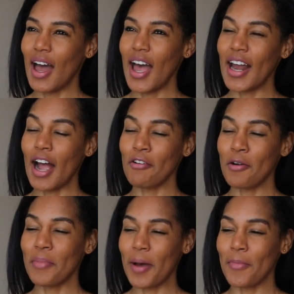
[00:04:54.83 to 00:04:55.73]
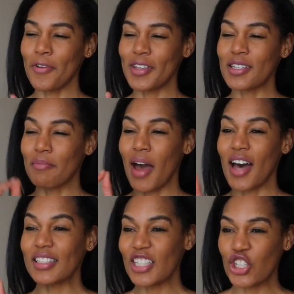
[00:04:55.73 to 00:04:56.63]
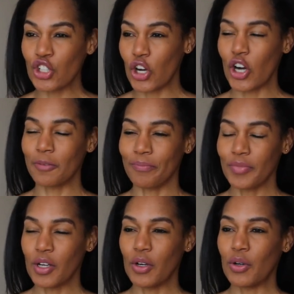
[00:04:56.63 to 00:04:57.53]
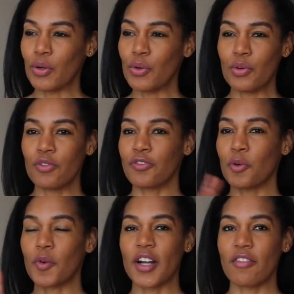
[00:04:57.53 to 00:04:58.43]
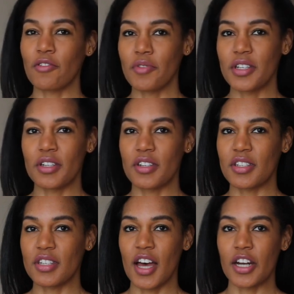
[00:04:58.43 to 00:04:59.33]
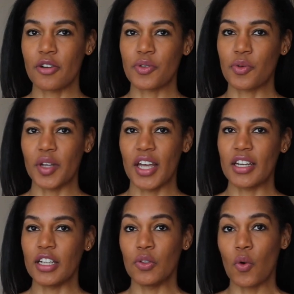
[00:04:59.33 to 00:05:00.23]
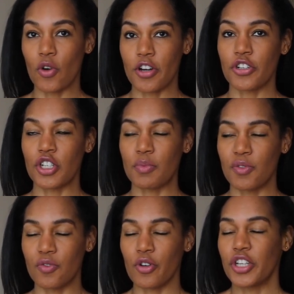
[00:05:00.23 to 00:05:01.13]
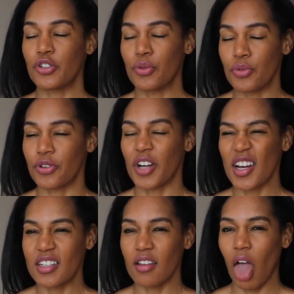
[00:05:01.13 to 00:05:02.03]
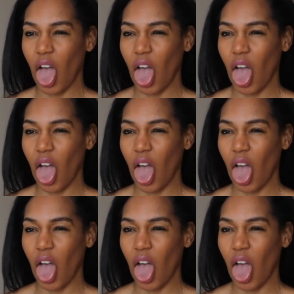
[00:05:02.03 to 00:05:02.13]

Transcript: And I remember this math teacher who for whatever reason decided it was okay to eat oranges before he tutored us.